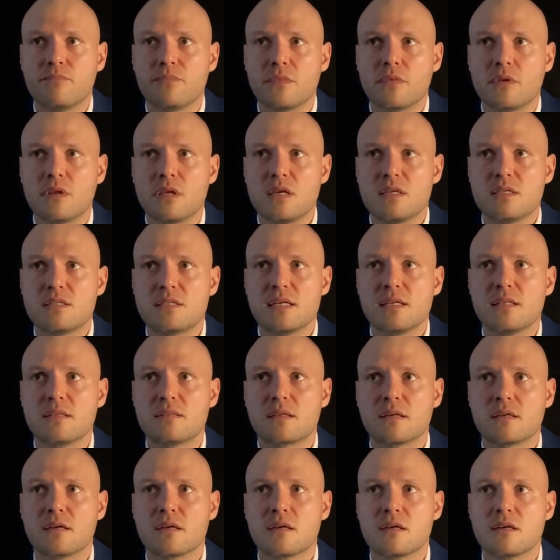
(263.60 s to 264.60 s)
is it
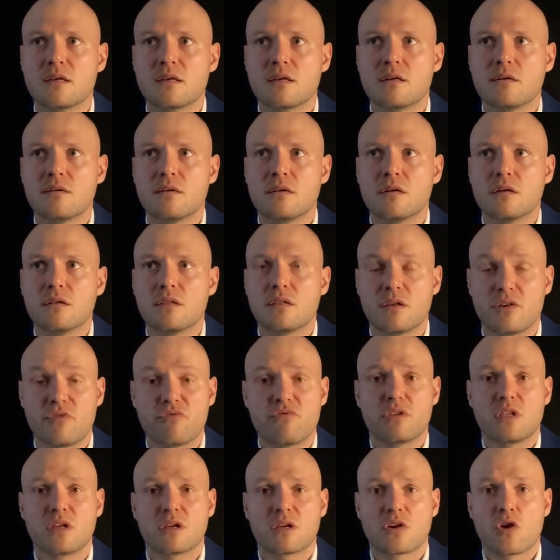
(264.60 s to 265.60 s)

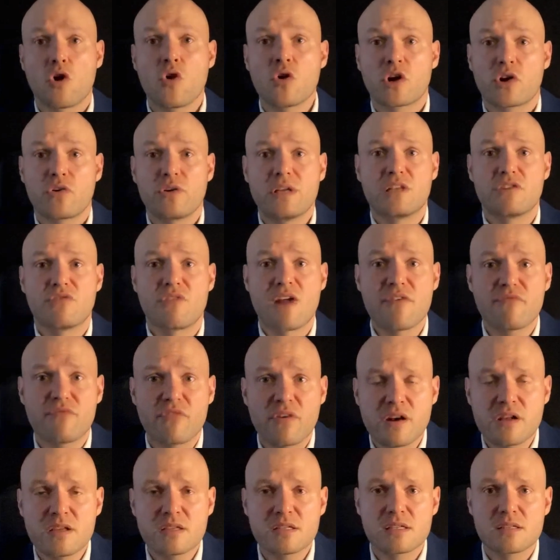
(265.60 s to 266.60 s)
the concrete
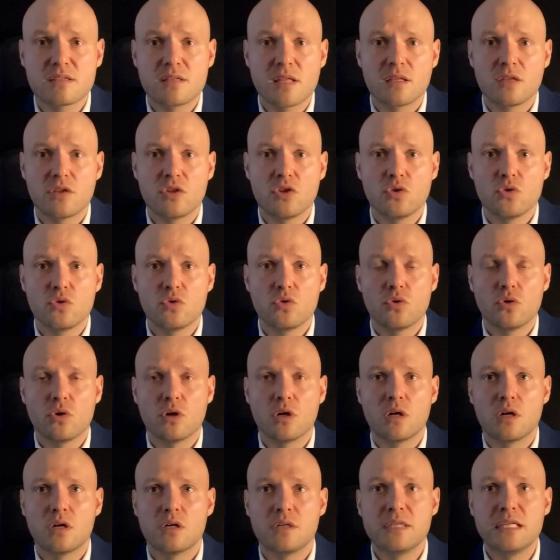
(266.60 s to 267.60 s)
reference that you
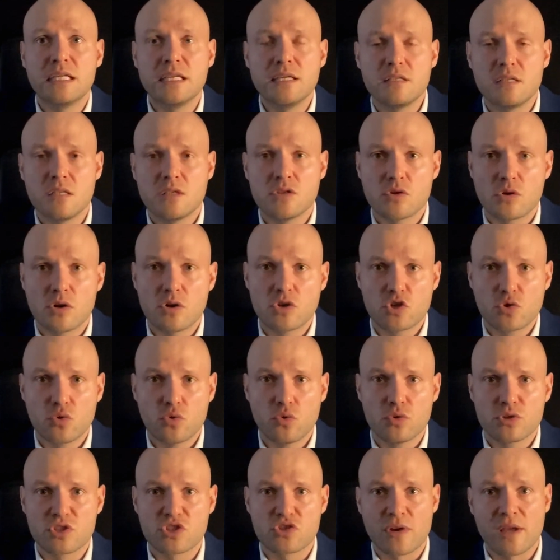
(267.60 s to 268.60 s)
need in order
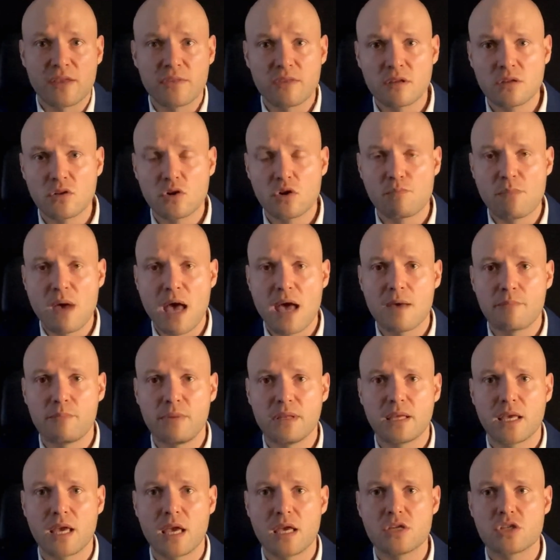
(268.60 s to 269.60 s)
to strengthen your
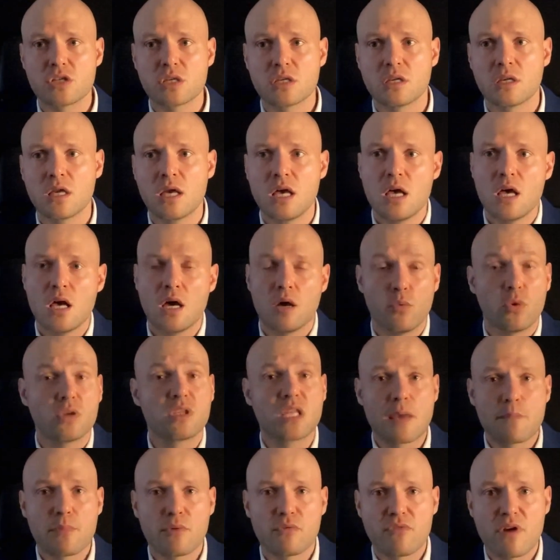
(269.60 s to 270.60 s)
application? What
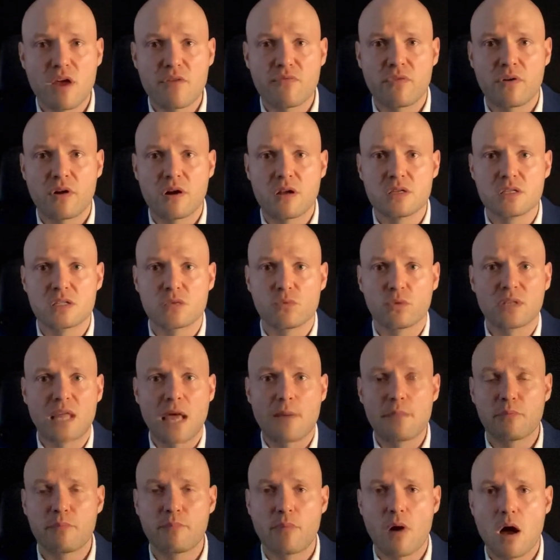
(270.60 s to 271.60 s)
type of reference, what
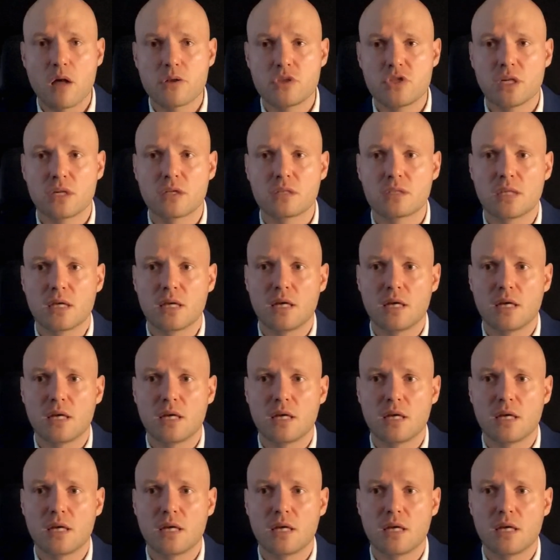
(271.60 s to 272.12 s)
type of project?